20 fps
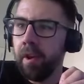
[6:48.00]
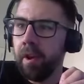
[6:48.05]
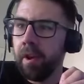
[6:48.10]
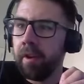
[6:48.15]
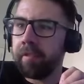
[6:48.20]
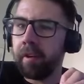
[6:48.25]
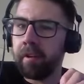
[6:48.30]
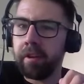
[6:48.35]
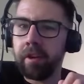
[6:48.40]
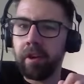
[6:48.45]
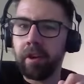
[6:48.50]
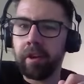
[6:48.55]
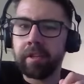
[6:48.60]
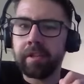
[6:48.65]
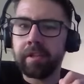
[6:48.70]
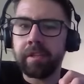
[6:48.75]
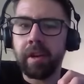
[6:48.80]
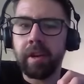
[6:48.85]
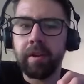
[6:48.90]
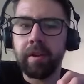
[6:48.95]
a very young
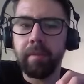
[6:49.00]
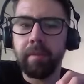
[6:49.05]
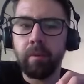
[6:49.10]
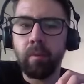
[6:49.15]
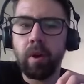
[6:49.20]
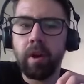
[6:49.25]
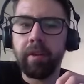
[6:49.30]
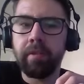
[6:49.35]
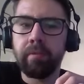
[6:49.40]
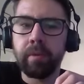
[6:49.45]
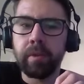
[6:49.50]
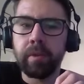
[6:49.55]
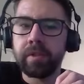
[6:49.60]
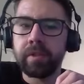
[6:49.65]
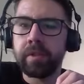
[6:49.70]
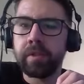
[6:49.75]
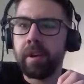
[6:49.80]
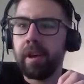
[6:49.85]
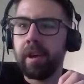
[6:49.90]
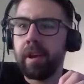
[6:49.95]
son, and my wife
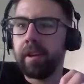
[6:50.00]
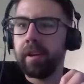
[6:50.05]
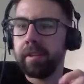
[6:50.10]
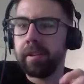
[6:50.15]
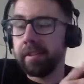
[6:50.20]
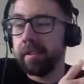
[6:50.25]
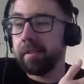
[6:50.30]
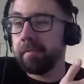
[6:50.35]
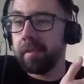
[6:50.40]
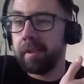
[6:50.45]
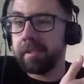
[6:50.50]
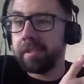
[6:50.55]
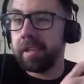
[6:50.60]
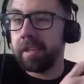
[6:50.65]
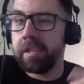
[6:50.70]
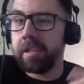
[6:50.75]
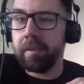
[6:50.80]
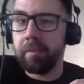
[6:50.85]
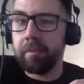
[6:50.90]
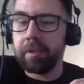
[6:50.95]
was uh,
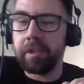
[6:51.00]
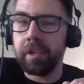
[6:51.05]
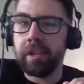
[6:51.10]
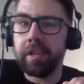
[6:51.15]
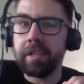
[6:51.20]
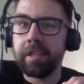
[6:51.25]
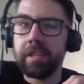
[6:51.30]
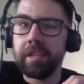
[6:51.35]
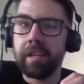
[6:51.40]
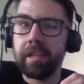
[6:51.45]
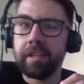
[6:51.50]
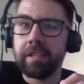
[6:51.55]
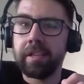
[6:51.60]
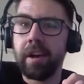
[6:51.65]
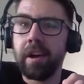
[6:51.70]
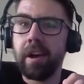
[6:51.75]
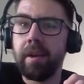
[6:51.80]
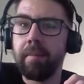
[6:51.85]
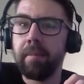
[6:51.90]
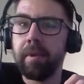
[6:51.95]
essentially in maternity at the
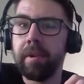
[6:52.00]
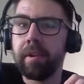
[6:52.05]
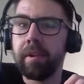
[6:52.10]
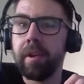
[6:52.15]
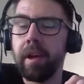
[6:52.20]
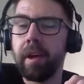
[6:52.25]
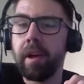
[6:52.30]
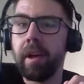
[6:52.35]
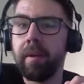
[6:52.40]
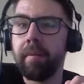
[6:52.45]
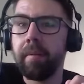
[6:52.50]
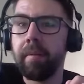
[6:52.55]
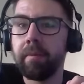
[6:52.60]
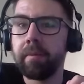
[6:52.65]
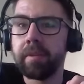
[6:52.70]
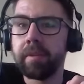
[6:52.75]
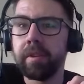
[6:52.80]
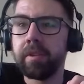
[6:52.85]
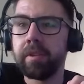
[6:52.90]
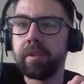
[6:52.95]
time. And uh, it
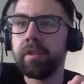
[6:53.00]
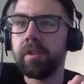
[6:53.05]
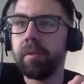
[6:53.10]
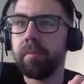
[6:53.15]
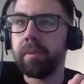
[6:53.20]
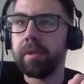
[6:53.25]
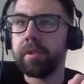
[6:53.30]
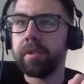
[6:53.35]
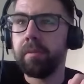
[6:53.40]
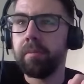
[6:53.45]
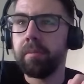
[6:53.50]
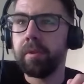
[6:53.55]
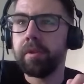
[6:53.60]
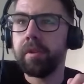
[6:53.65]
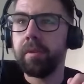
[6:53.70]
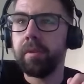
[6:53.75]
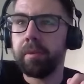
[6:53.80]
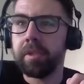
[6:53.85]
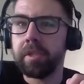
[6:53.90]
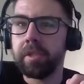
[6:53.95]
was a super, super,
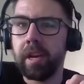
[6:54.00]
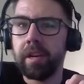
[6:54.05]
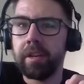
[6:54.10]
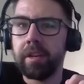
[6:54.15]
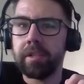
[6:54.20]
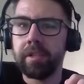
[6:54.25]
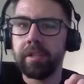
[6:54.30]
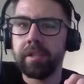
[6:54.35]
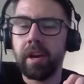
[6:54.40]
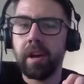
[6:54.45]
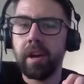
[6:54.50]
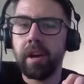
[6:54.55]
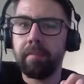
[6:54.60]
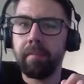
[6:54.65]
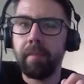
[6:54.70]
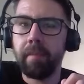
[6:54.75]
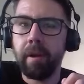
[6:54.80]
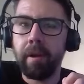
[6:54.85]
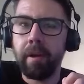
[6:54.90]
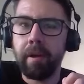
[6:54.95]
super challenging time.
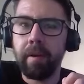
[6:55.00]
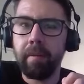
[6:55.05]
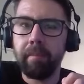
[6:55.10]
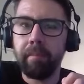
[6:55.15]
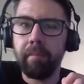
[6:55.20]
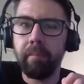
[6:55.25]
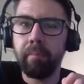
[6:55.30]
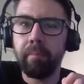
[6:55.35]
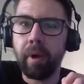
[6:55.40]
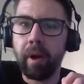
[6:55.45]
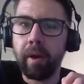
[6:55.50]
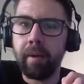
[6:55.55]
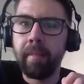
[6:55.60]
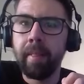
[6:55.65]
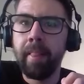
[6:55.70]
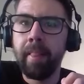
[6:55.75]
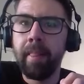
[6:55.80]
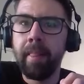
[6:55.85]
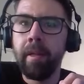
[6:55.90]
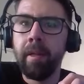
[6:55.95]
Um, but,
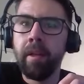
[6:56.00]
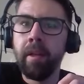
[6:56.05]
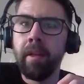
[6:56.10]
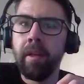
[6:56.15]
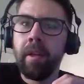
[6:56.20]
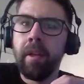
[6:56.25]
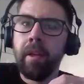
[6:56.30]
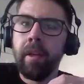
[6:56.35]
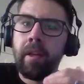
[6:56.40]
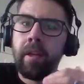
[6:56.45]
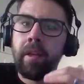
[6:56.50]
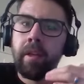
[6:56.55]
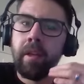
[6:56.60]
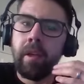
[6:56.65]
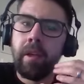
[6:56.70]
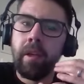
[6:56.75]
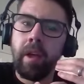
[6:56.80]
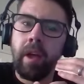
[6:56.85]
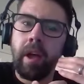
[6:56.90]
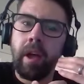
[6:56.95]

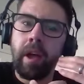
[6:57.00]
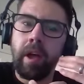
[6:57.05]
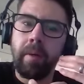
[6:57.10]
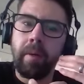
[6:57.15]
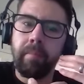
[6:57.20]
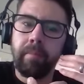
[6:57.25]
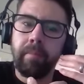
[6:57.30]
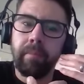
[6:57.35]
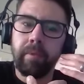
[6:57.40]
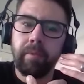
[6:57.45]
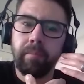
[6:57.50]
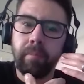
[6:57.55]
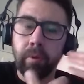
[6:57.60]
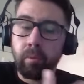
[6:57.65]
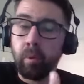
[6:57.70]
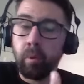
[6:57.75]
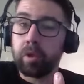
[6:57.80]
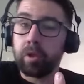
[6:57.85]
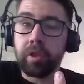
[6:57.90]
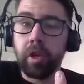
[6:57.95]
um, but
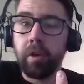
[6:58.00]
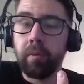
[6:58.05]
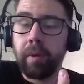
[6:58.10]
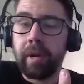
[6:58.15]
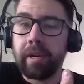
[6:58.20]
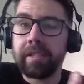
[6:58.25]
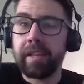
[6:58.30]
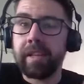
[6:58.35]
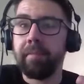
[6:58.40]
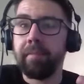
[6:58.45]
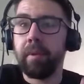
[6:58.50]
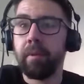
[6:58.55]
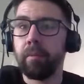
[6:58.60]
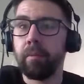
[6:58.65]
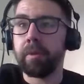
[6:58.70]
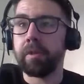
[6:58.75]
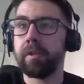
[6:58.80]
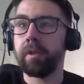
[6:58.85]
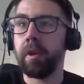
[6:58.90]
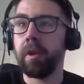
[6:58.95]
what Turtle Wax gave me
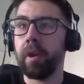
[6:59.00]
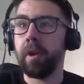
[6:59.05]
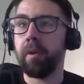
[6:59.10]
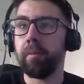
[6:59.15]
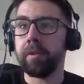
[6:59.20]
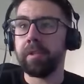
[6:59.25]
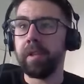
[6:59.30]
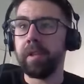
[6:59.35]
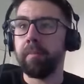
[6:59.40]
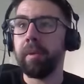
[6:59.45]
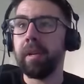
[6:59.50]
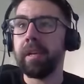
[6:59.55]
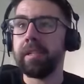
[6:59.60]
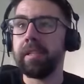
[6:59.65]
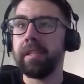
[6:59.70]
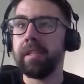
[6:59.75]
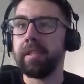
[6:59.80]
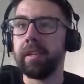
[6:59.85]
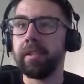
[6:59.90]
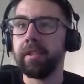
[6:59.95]
was, uh, was the
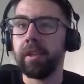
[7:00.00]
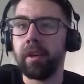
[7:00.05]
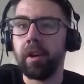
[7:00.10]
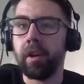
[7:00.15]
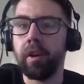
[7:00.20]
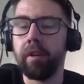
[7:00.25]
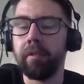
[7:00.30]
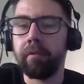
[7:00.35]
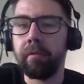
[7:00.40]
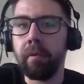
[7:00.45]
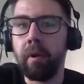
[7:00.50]
ability to, to kind of